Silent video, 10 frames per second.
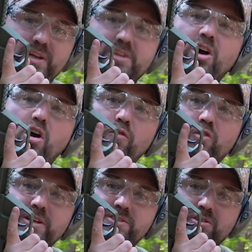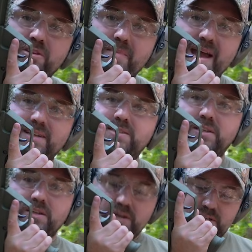need to over insert the
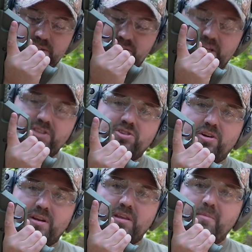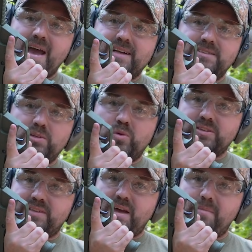magazine. Just insert it in the magazine well
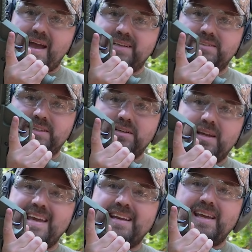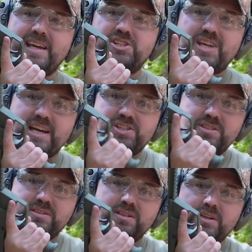so that magazine engage
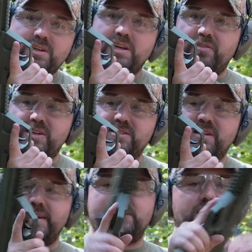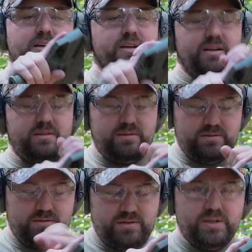catches, give it a slight tug,
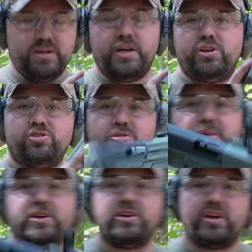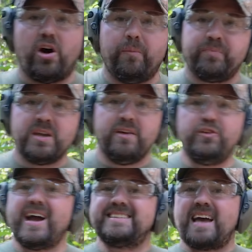and you should be good to go. If
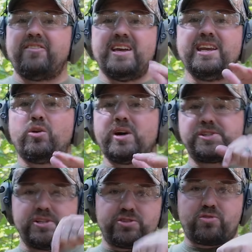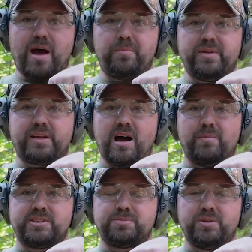you guys have any questions, drop them in the
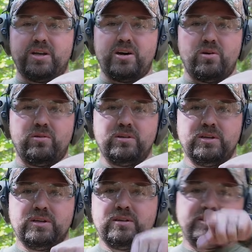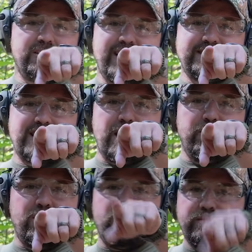comments below. Till next time
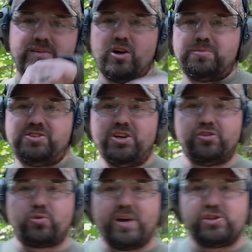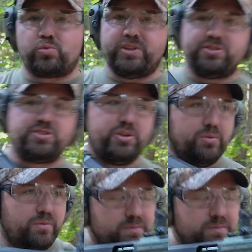though, I hope to see you at the range real soon.